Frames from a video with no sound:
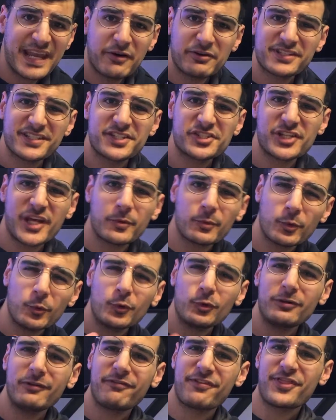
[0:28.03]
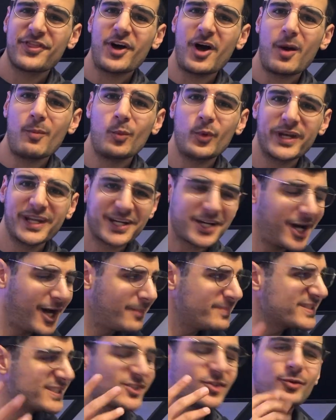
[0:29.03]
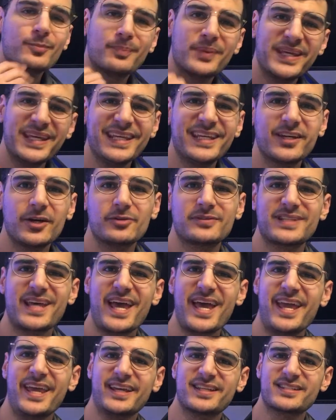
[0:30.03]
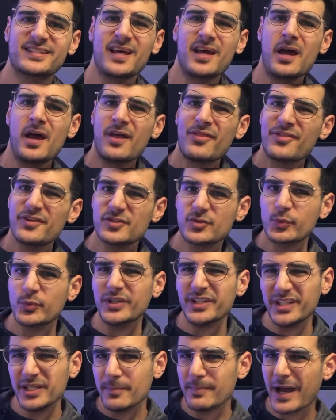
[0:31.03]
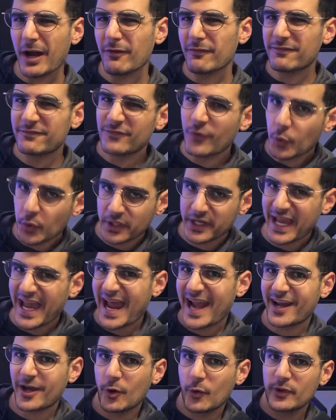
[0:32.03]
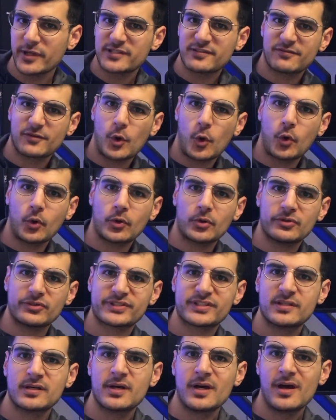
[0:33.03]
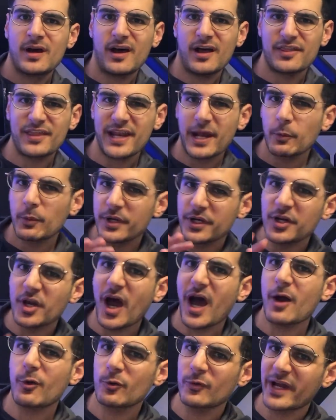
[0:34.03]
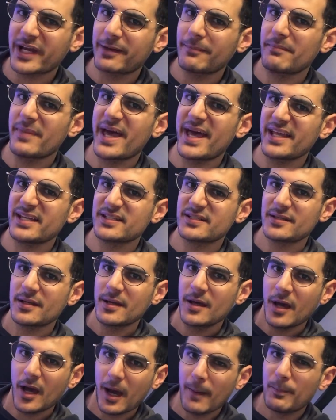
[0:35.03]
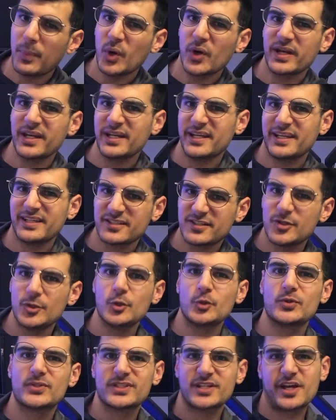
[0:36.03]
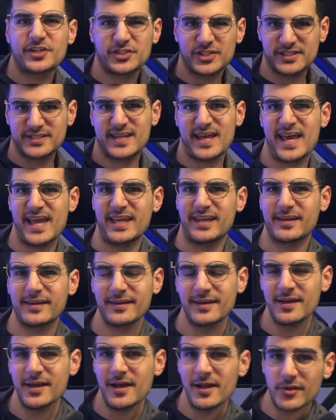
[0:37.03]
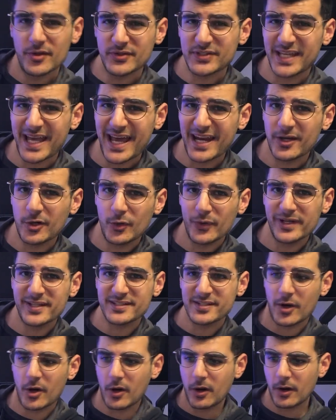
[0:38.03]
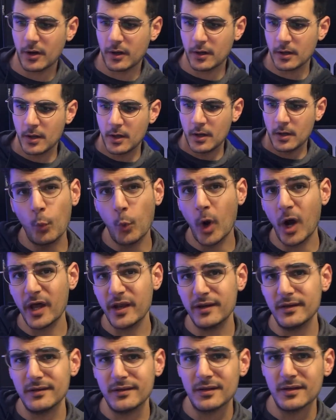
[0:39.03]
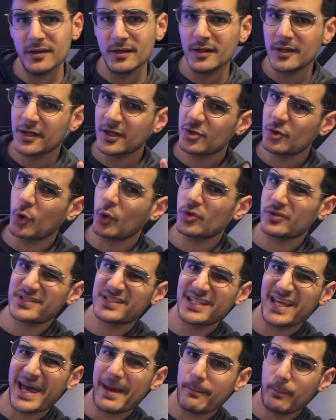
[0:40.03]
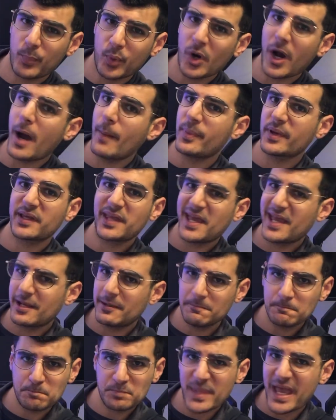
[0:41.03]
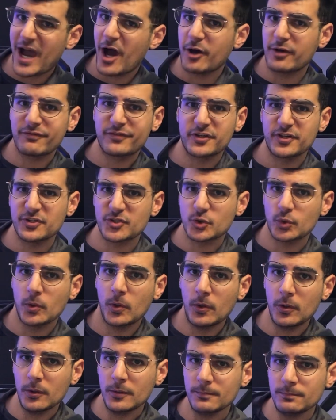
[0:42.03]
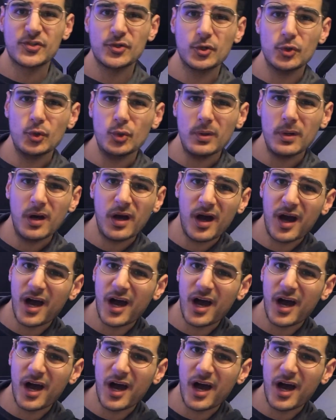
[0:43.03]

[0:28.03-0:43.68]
Now, as a general rule of thumb, when it comes to pico tanks, there's really about four categories of corals that I would not recommend putting into such a tank. Those categories are: one, corals that propagate out of control; two,